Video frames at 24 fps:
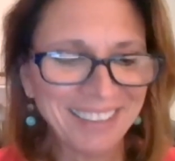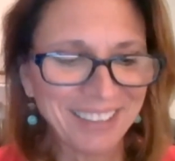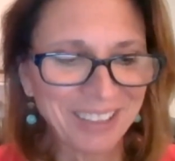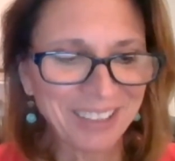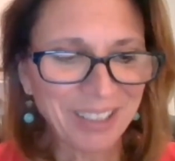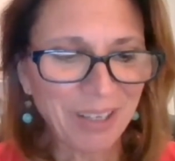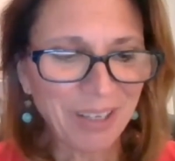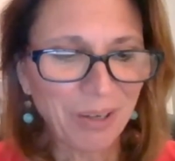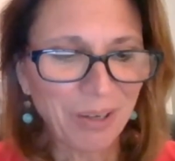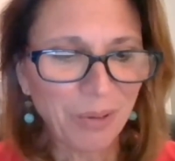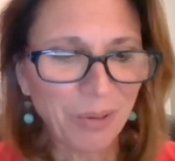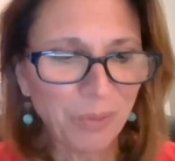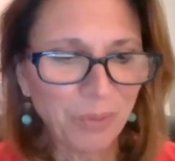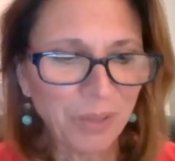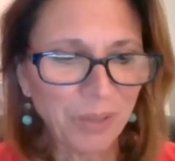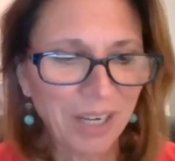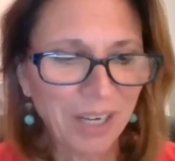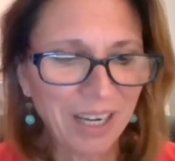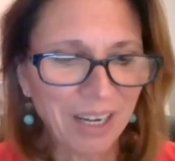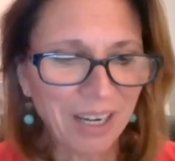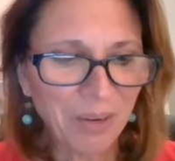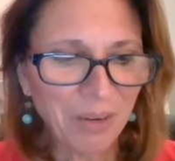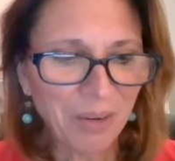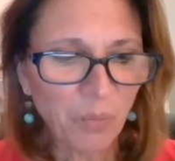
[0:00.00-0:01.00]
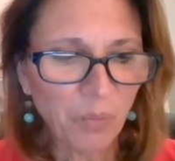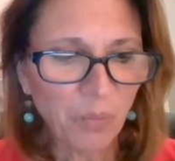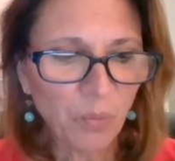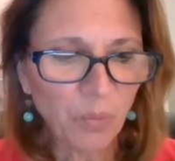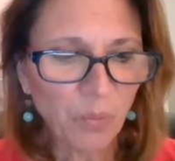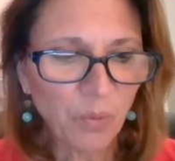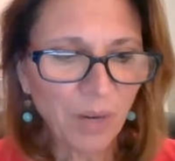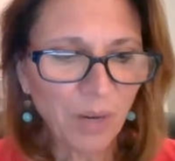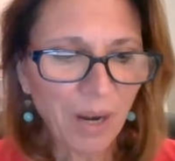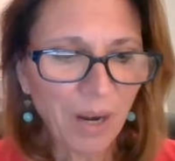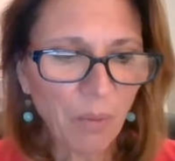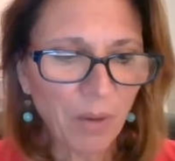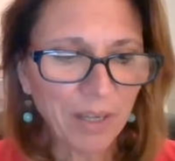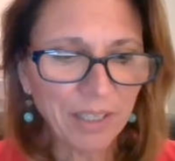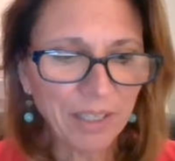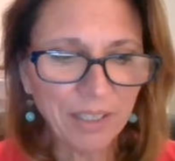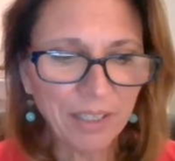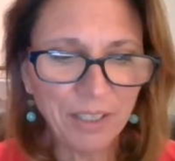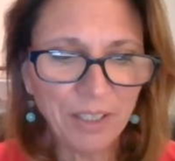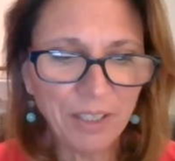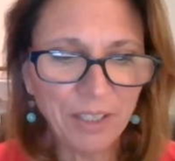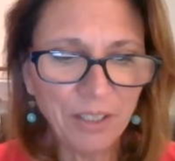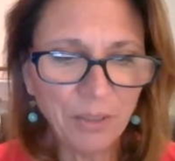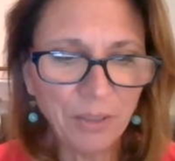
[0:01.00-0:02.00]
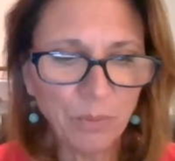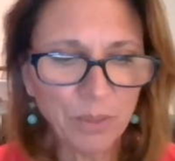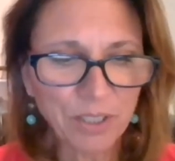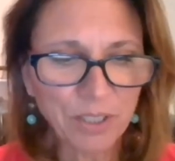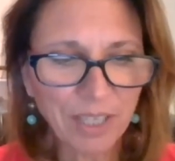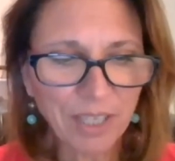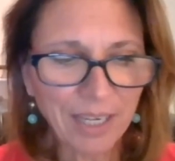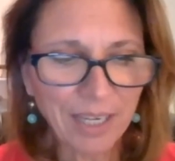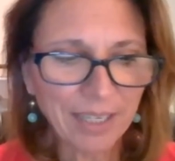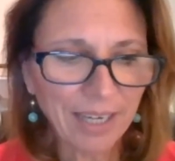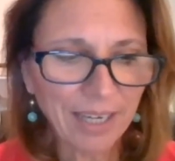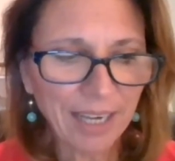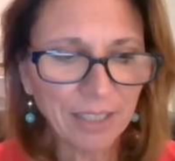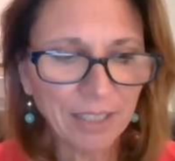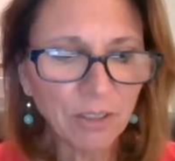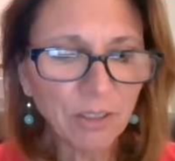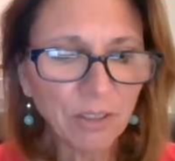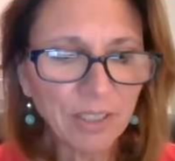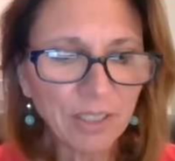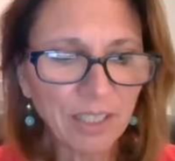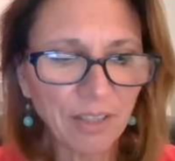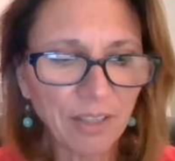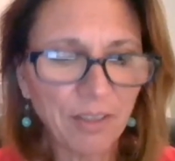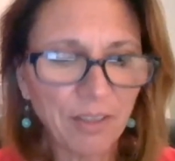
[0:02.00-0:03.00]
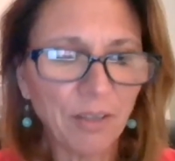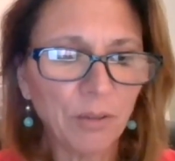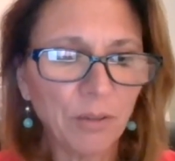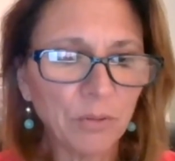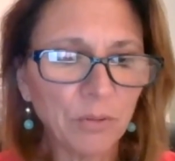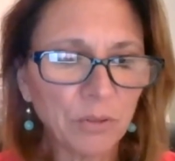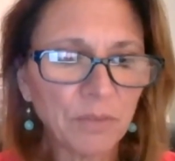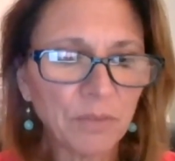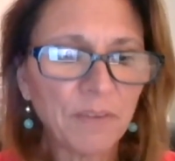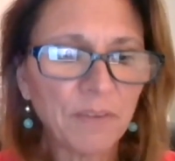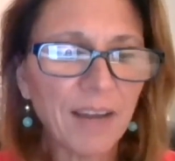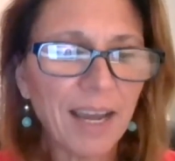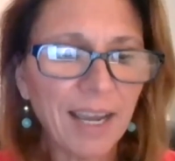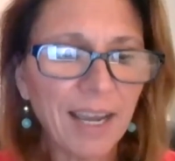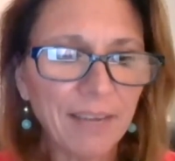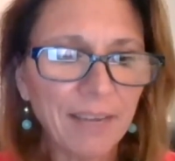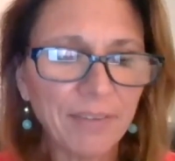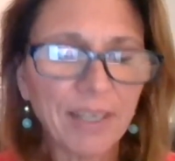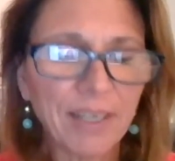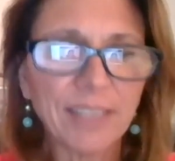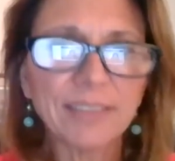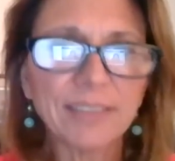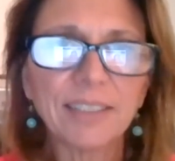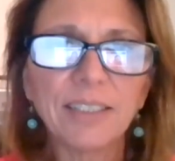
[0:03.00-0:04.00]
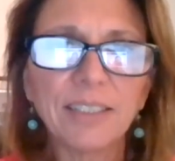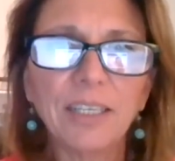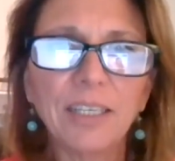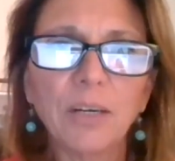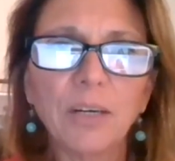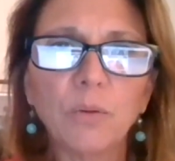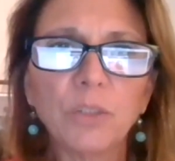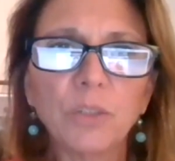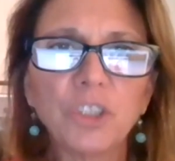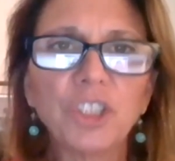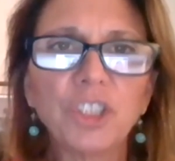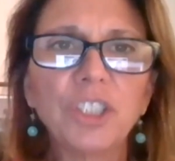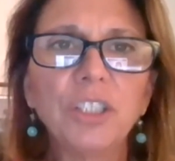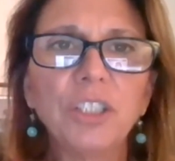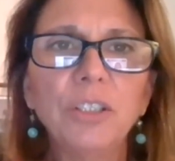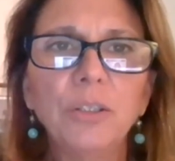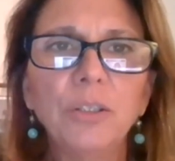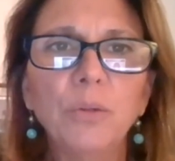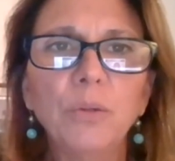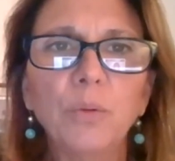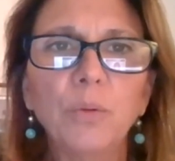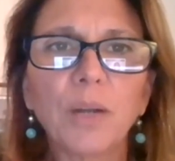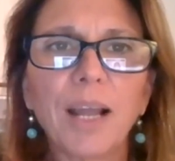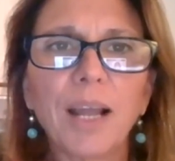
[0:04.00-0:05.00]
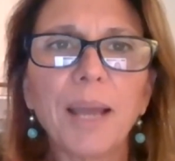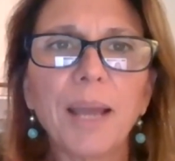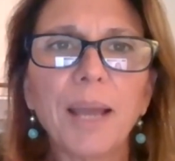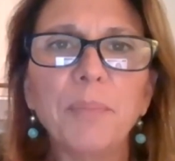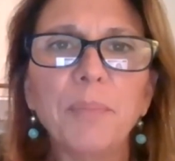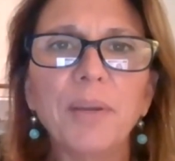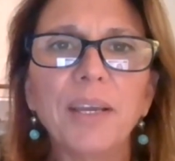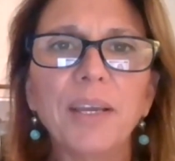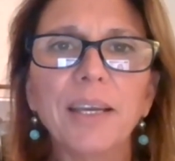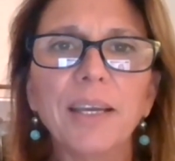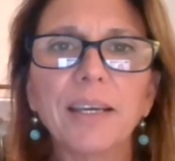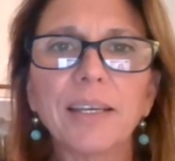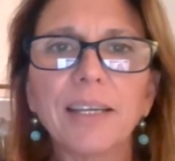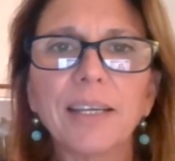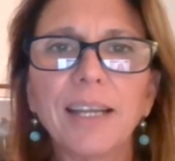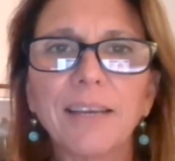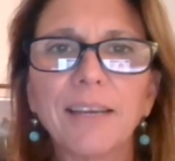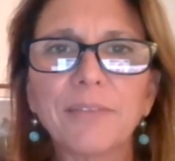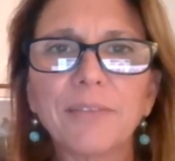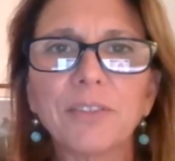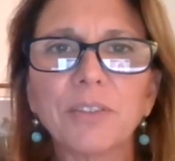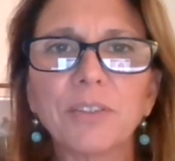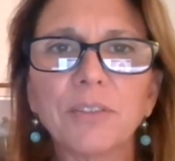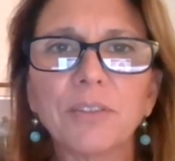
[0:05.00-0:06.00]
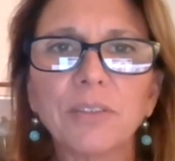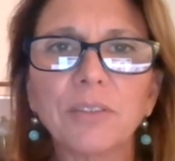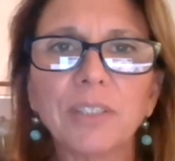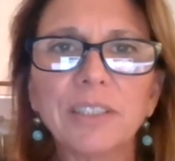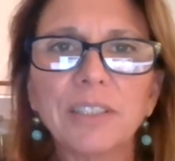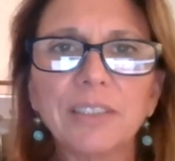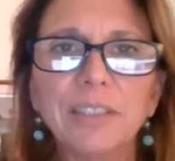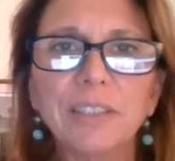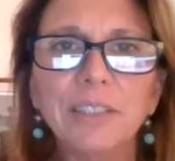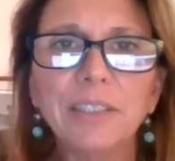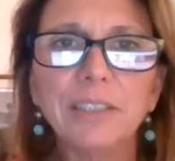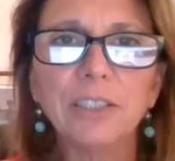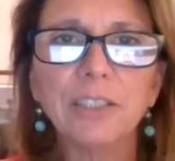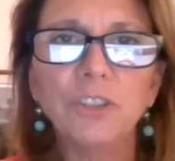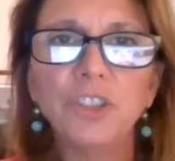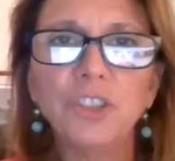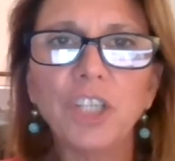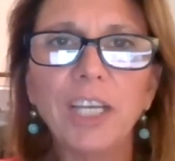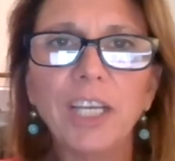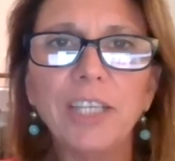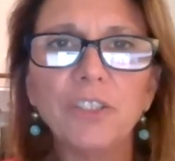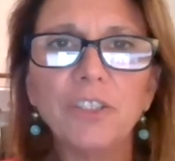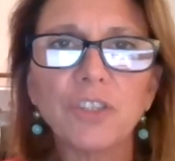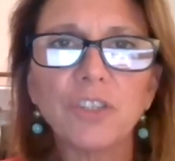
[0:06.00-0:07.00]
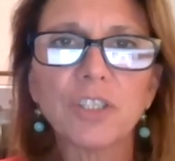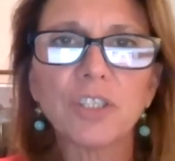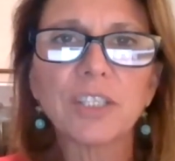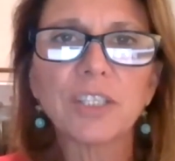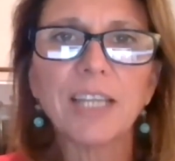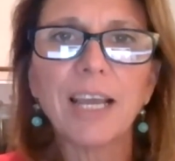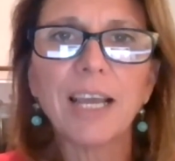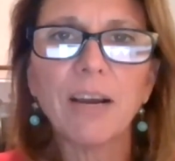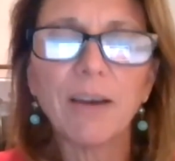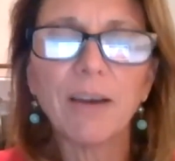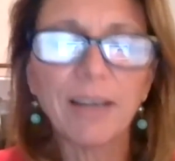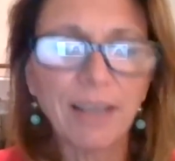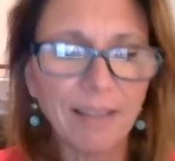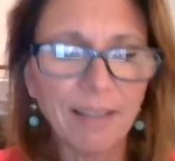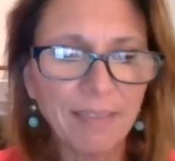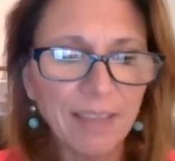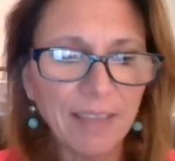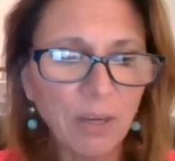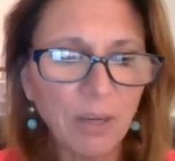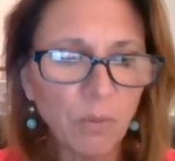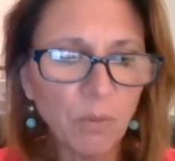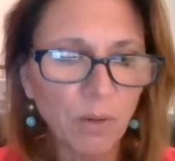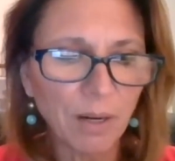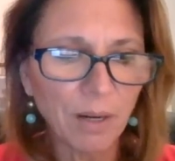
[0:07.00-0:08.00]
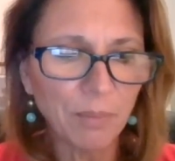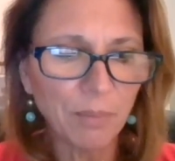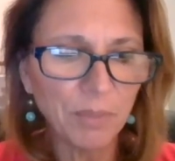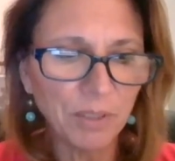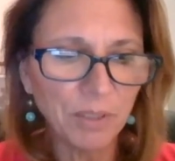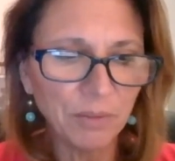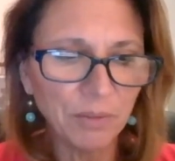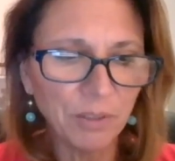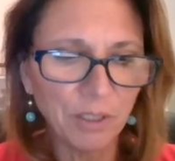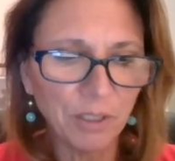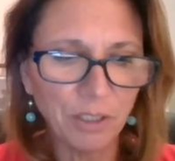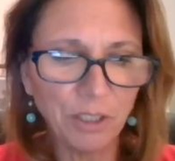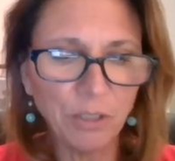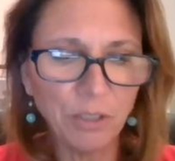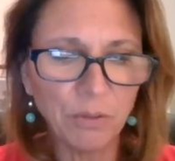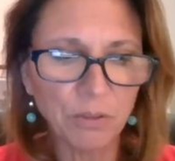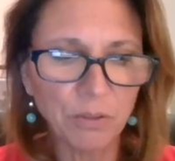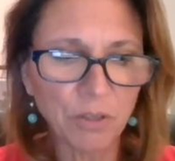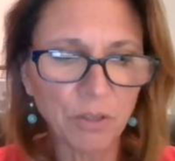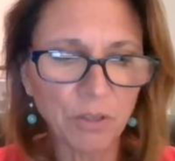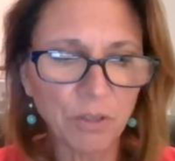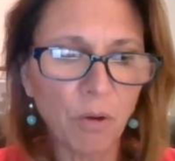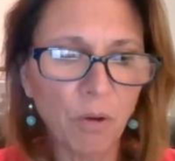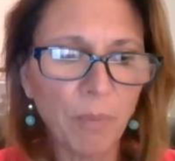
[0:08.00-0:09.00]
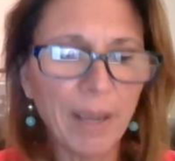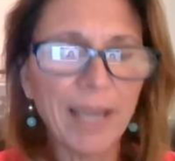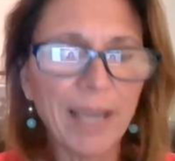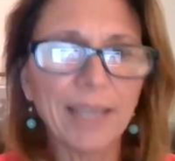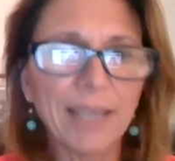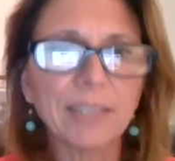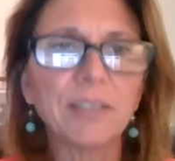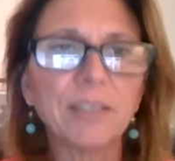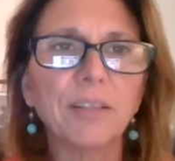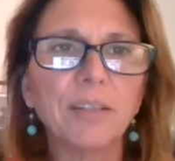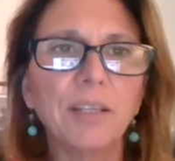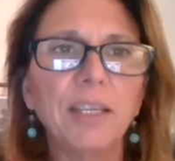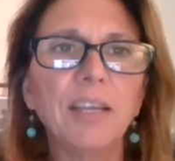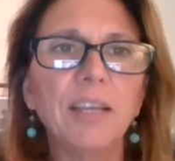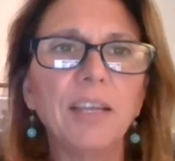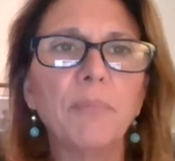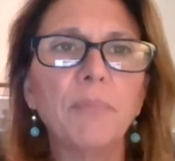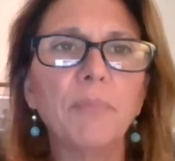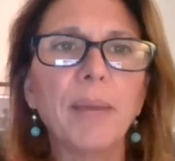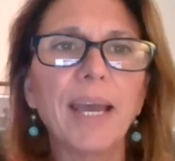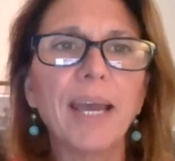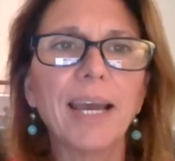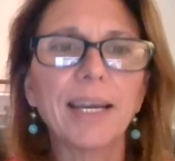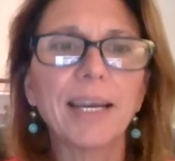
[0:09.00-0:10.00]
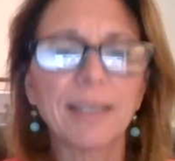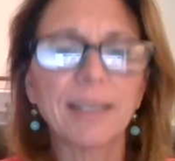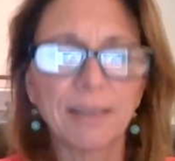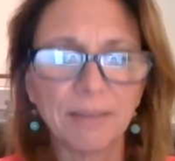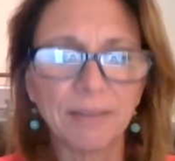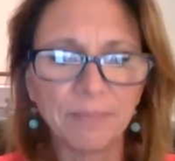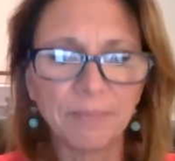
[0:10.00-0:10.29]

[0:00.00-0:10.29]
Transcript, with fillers: So uh, what I wanted to do was I, I, looked at those five and I said, you know, which two would I pick? And after listening to Jane just now, I, I think what I'm going to do is go back to the give back,